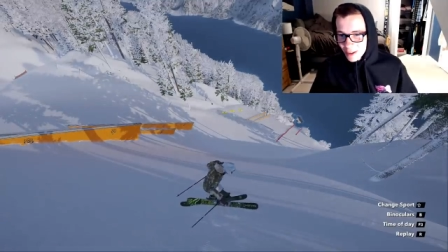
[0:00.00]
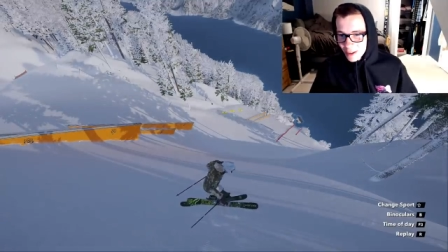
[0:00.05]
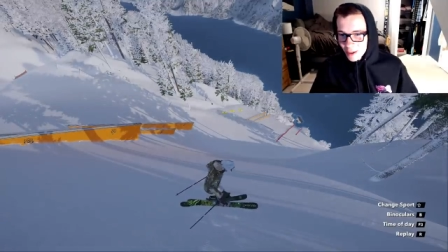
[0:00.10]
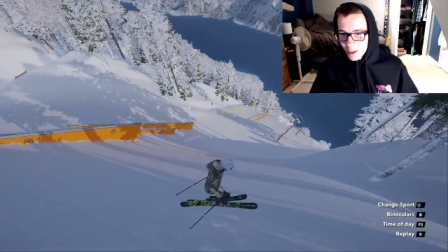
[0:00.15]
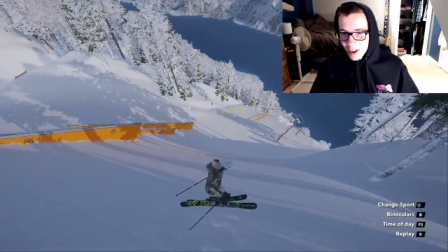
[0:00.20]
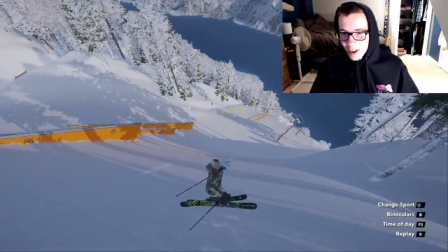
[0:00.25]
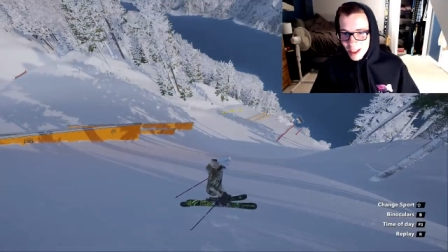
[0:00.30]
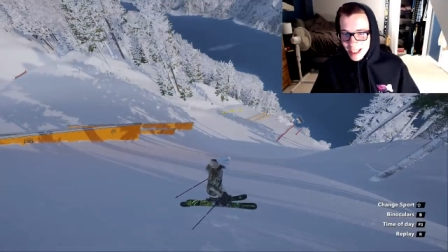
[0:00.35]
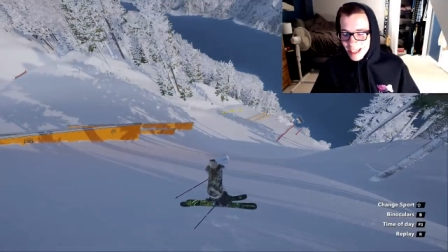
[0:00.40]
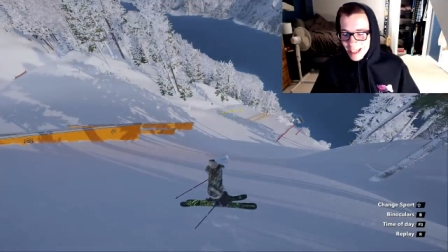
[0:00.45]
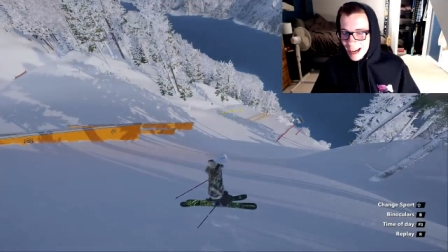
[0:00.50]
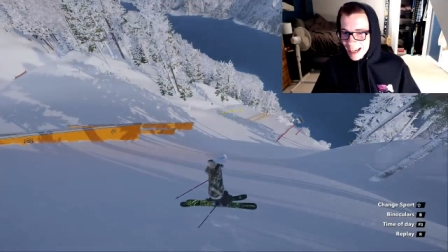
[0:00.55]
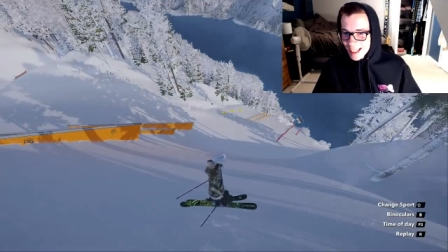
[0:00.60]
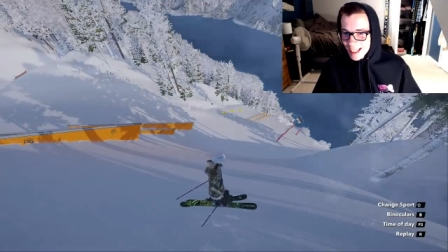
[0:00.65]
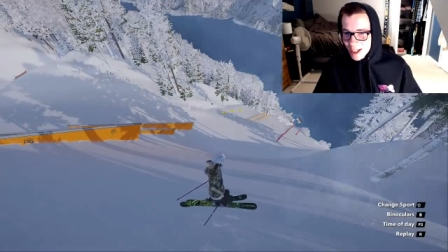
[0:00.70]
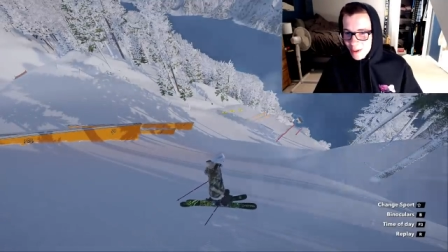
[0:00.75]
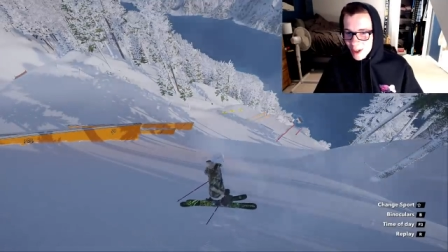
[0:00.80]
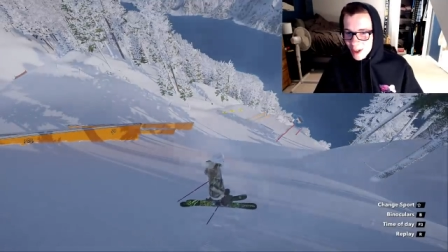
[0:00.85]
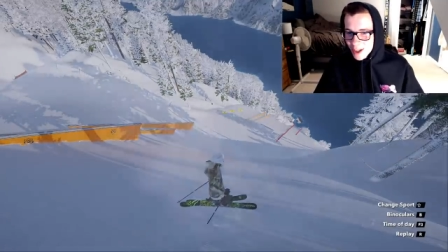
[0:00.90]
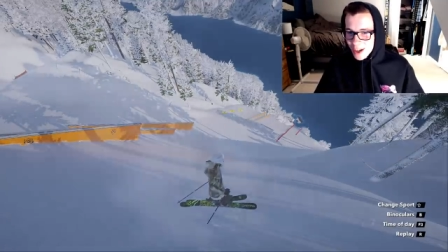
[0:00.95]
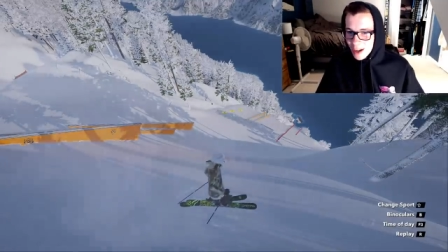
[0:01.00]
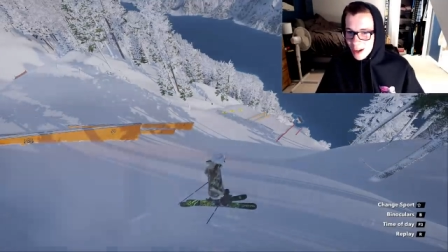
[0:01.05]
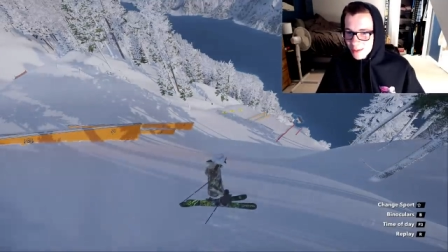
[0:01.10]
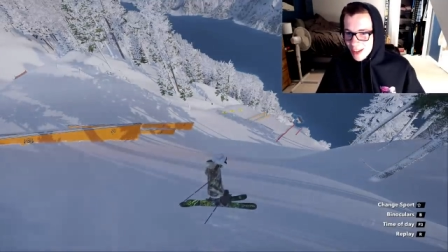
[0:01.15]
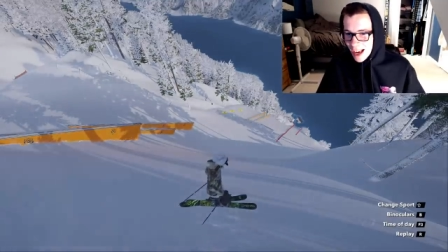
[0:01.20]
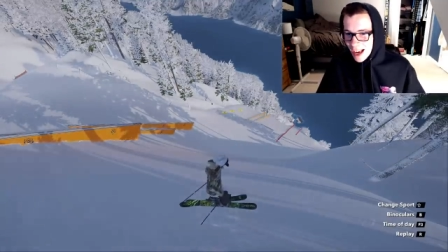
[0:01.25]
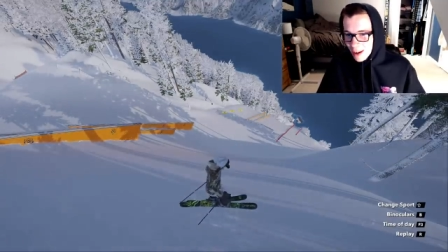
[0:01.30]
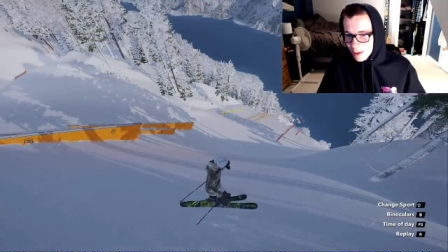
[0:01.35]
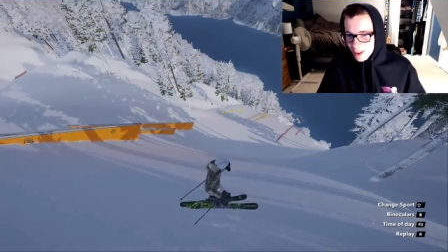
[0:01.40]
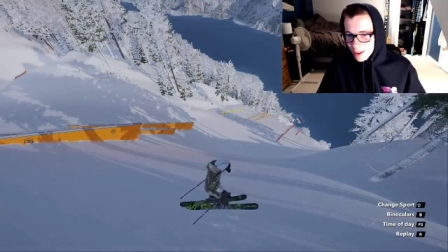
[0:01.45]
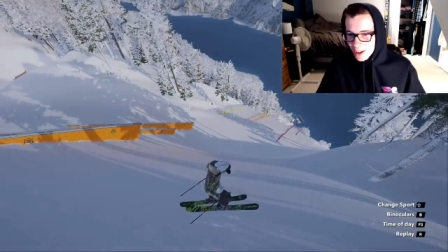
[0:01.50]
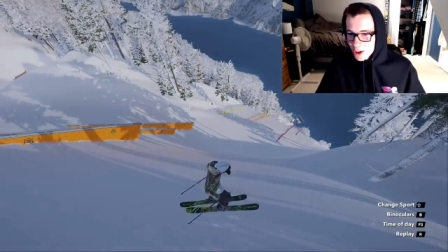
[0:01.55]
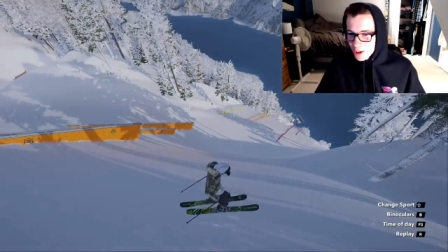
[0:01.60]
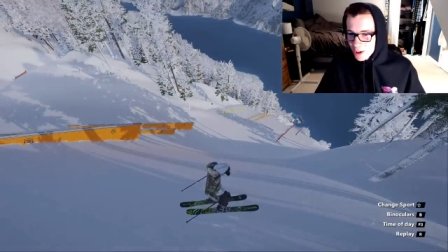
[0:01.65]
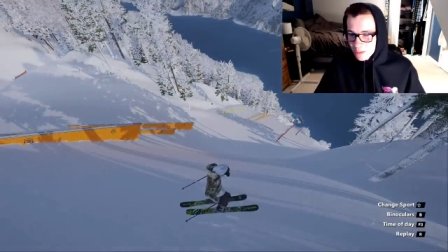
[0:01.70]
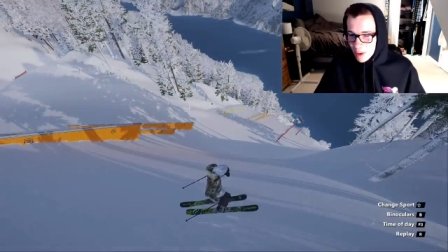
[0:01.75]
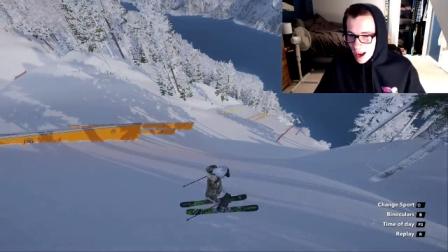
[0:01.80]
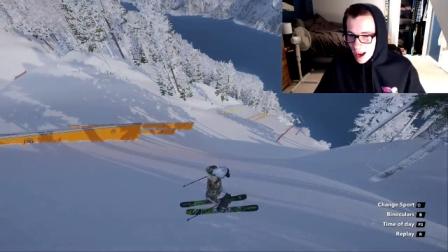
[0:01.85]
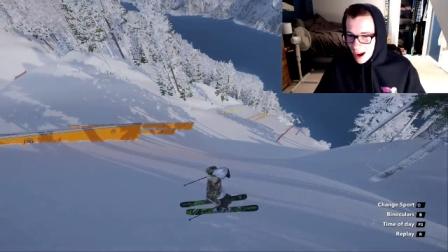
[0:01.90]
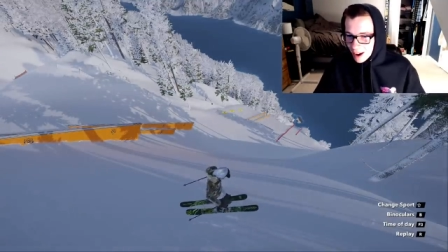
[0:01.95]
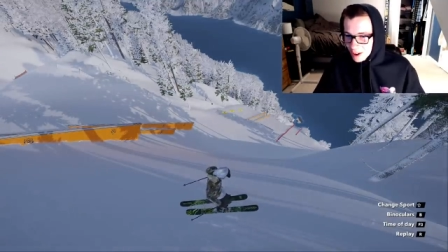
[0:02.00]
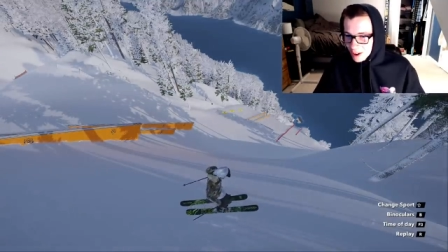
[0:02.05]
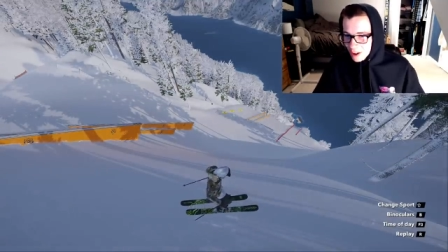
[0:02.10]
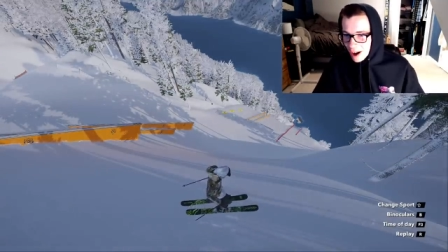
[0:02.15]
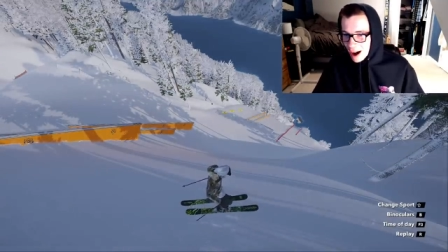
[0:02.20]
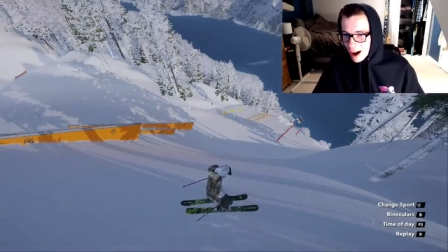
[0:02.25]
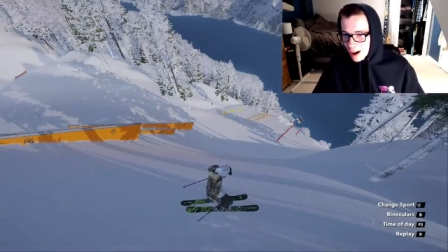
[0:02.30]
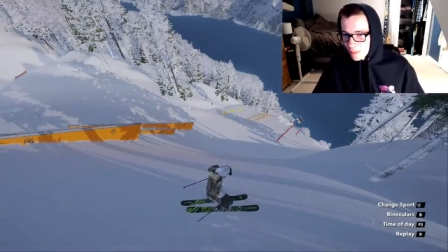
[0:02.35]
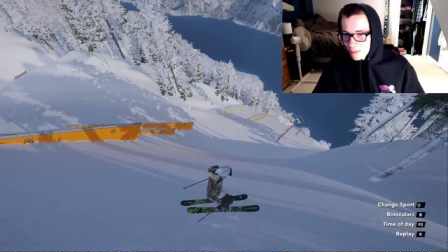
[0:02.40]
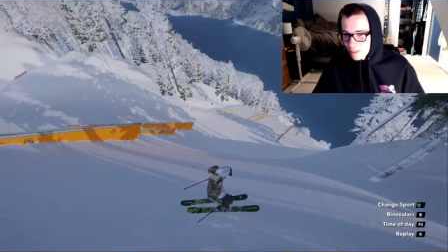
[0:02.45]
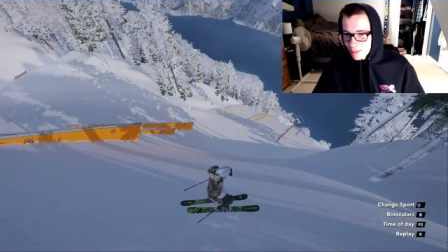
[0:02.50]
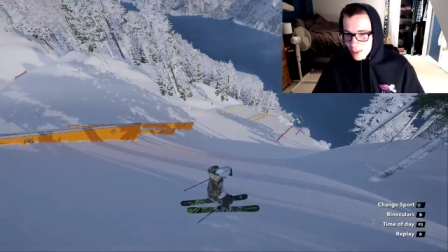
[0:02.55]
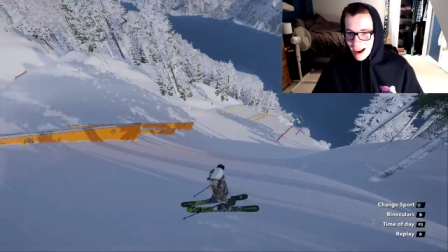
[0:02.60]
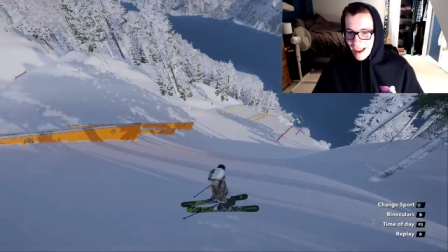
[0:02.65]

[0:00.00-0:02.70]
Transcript: Really nice switch dub 10 with the Japan grab.